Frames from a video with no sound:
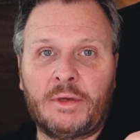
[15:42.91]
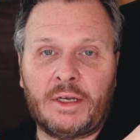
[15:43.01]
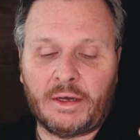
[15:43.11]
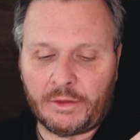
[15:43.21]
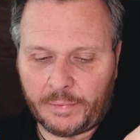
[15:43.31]

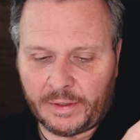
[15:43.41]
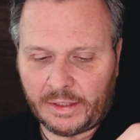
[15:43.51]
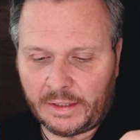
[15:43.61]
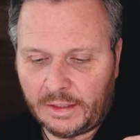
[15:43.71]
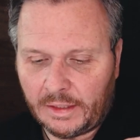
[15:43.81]
It'll either
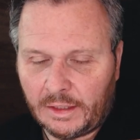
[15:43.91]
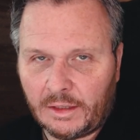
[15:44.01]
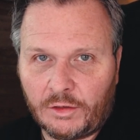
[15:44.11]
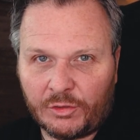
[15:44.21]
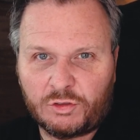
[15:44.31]
be
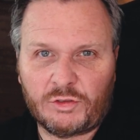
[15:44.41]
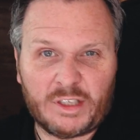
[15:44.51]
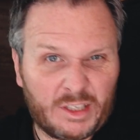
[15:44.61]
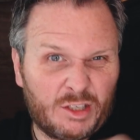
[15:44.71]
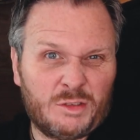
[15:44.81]
on the
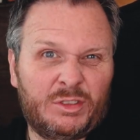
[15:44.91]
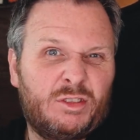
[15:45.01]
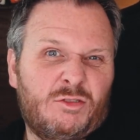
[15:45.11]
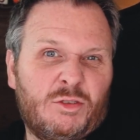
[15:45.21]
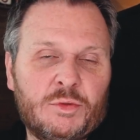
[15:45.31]
screen here or in the
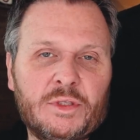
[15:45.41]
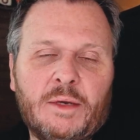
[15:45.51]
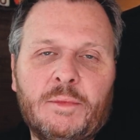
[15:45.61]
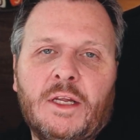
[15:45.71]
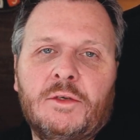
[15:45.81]
description
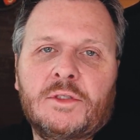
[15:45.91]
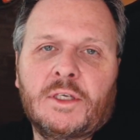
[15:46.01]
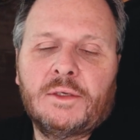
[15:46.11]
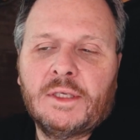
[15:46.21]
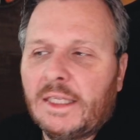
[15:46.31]
down below.
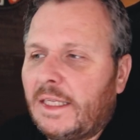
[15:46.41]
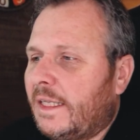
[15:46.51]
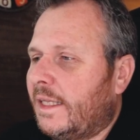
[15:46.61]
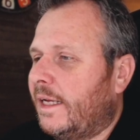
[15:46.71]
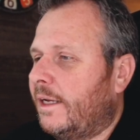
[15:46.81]
So
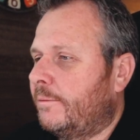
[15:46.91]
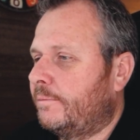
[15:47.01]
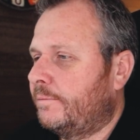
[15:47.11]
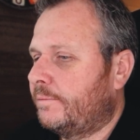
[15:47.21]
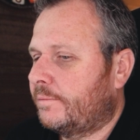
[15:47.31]

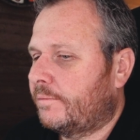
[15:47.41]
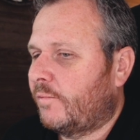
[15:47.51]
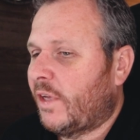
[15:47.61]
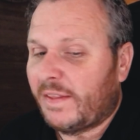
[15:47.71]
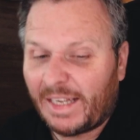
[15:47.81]

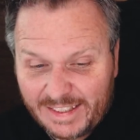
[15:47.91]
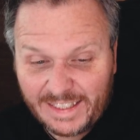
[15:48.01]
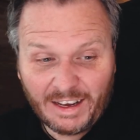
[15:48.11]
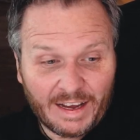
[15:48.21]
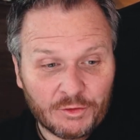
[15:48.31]
that's
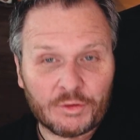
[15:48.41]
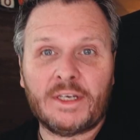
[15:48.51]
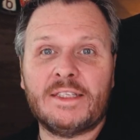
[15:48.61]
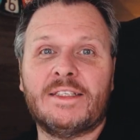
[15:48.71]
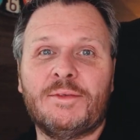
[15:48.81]
it. I haven't got the
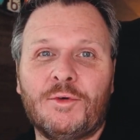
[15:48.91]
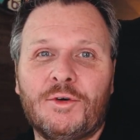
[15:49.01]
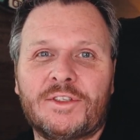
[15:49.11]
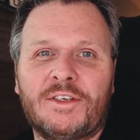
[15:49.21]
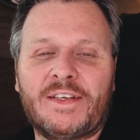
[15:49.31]
lens anymore
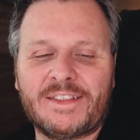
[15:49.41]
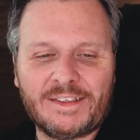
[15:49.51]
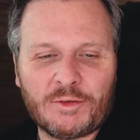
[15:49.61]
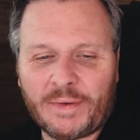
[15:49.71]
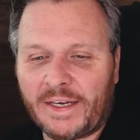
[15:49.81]
because I've had to
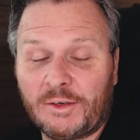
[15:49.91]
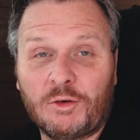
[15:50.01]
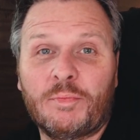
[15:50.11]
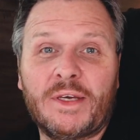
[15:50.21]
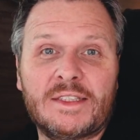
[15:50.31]
give it back. It
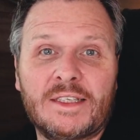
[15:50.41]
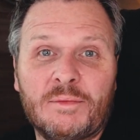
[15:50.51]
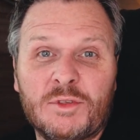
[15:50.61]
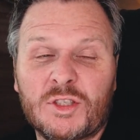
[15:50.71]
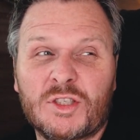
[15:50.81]
got picked
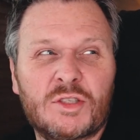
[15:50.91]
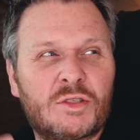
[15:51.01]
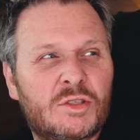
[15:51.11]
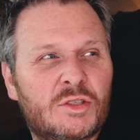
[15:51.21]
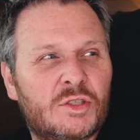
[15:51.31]
up
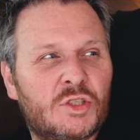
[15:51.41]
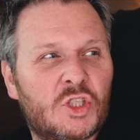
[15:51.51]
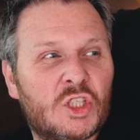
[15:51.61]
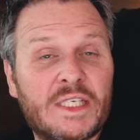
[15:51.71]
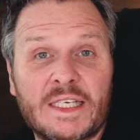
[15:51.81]

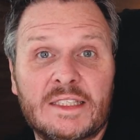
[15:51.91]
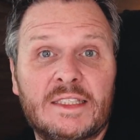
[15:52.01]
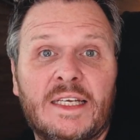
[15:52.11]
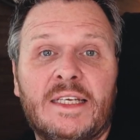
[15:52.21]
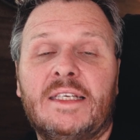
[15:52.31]

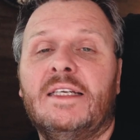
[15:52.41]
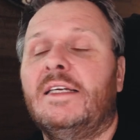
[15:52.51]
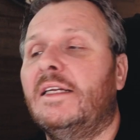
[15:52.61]
yesterday.